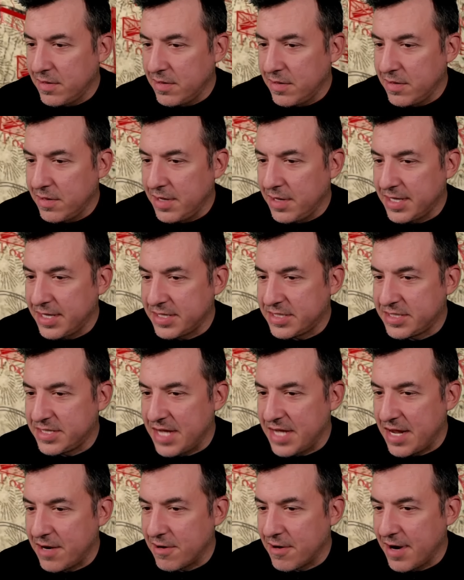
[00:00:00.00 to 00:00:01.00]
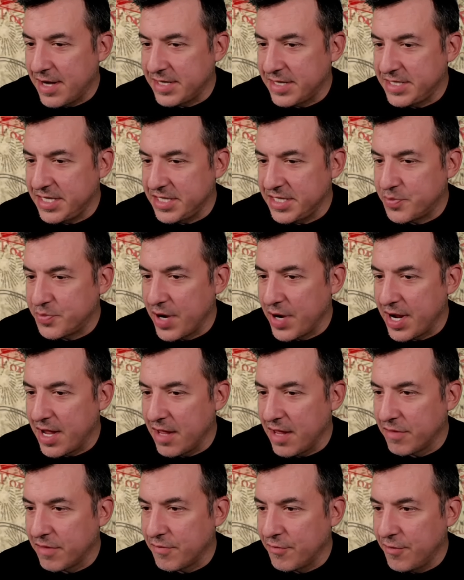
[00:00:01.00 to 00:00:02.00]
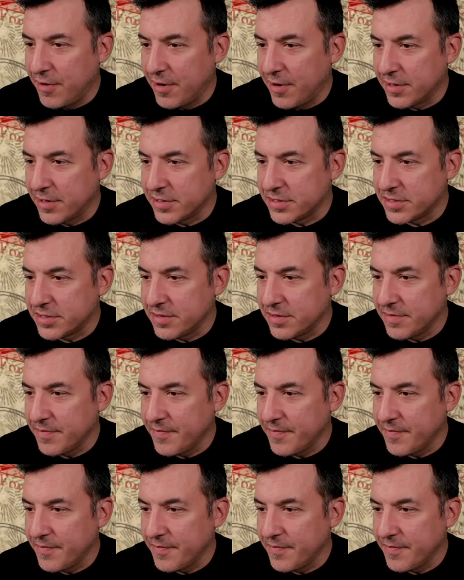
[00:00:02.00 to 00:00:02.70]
his center as he's breaking through ours.